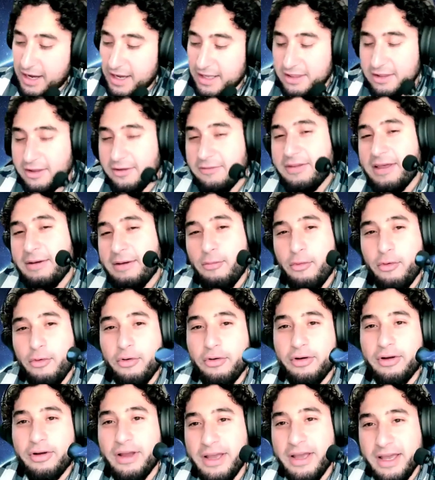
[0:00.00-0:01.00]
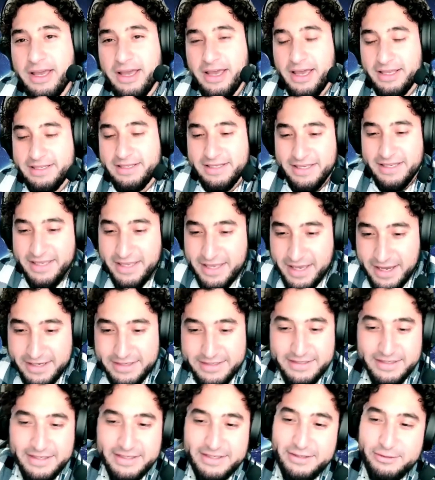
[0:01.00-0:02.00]
I love that more. It's like,
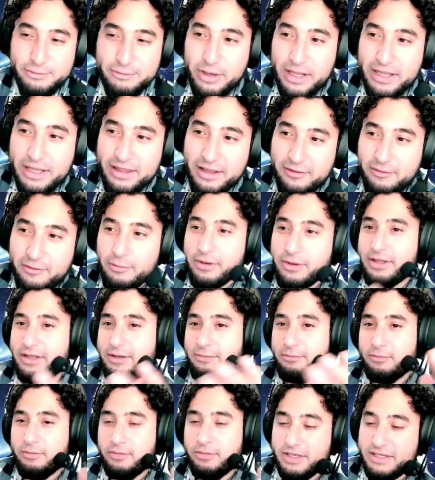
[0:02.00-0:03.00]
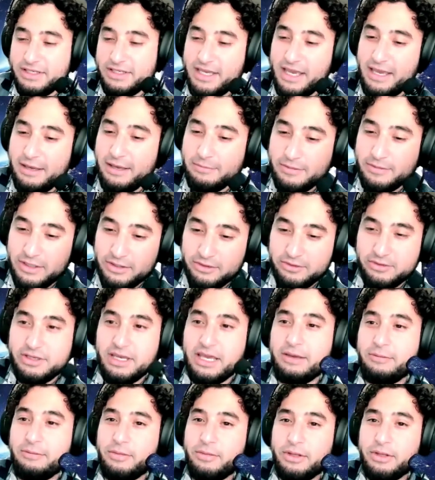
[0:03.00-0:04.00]
yes, this is what I love about these games,
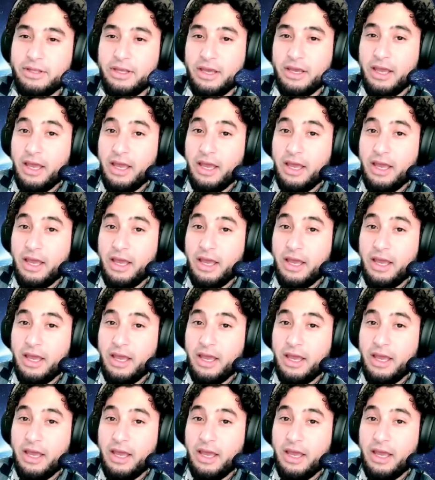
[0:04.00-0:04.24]
entertainment.